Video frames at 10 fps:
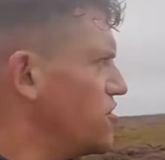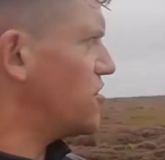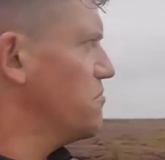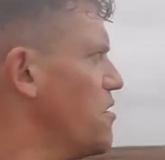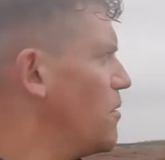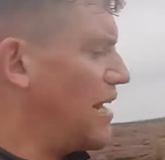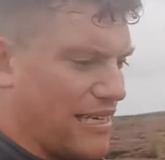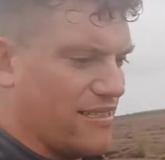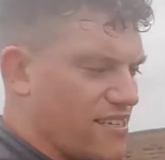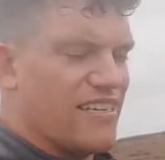just
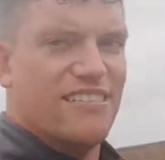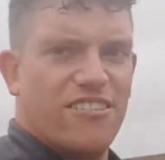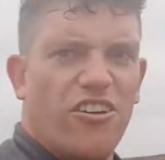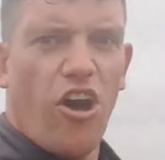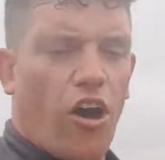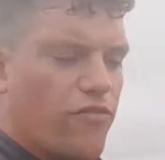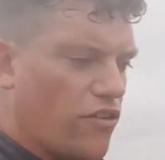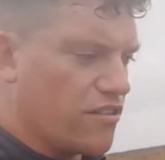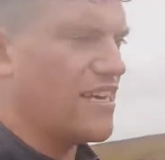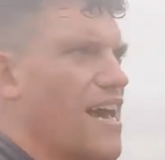moorland. It's not an awful
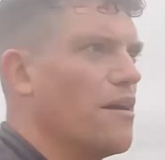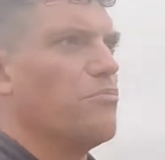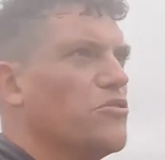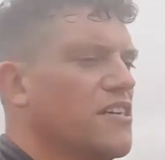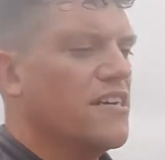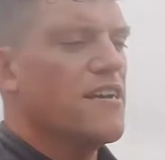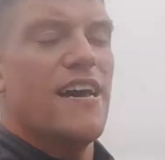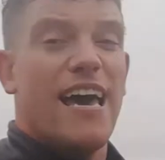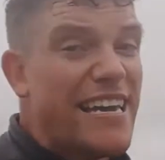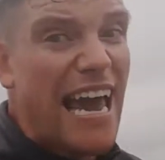lot there, but
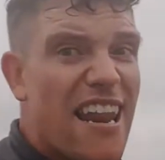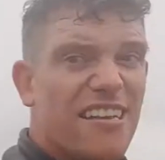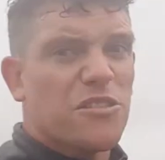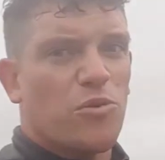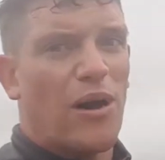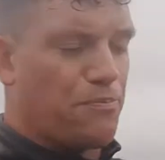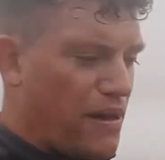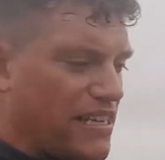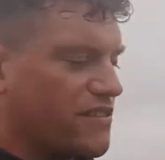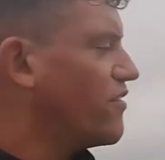again it is quite
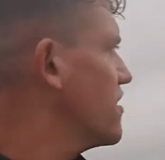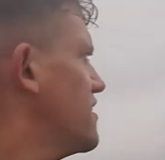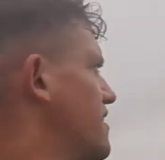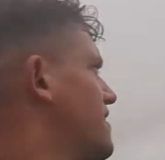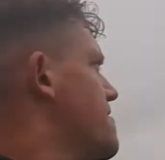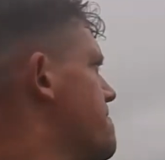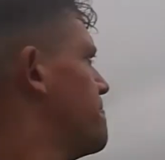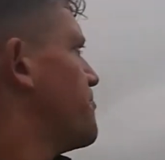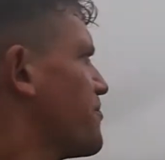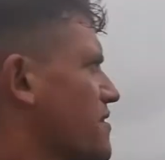peaceful.
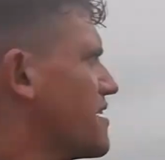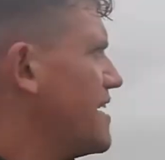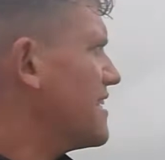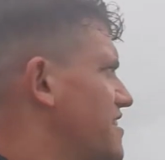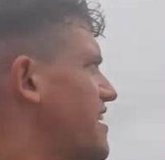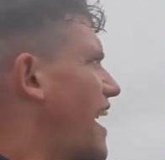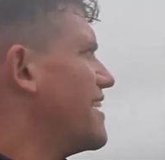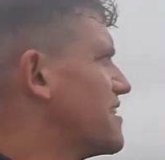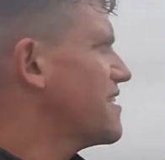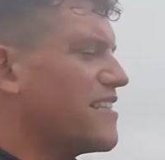It's
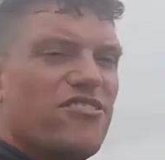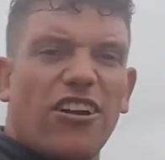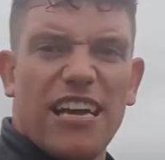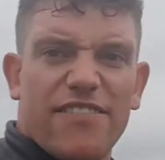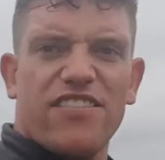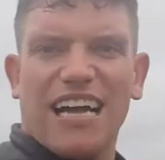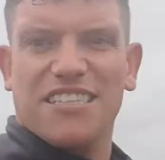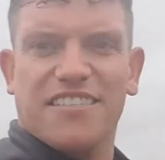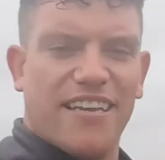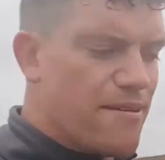nice. It's not even that
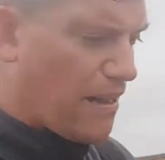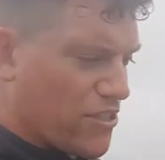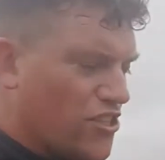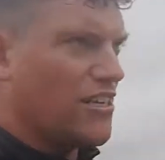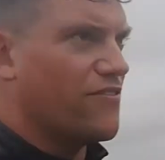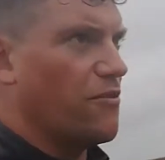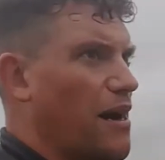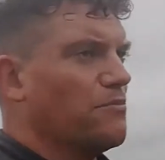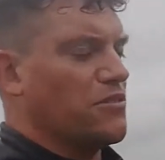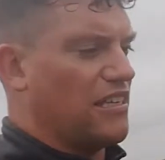steep actually from
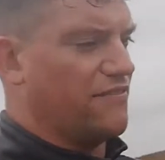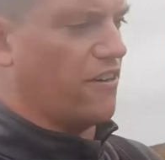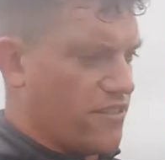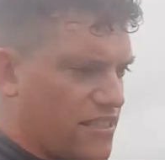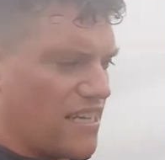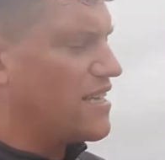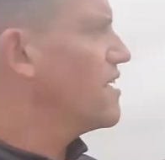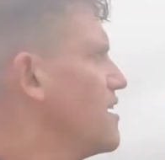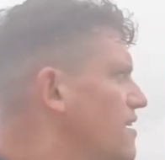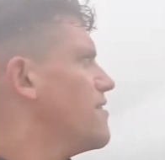Hamsley Forest.
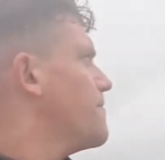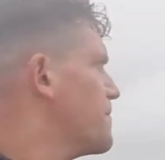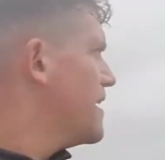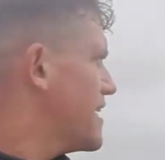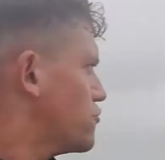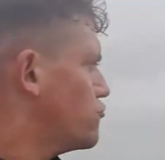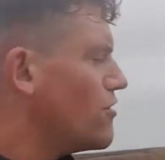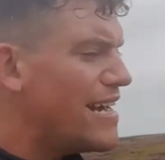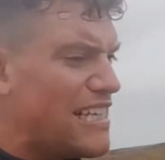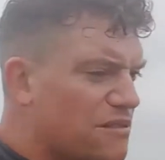It's
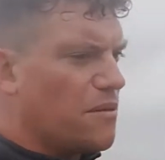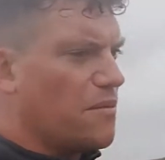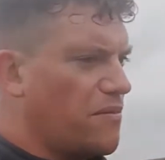reasonably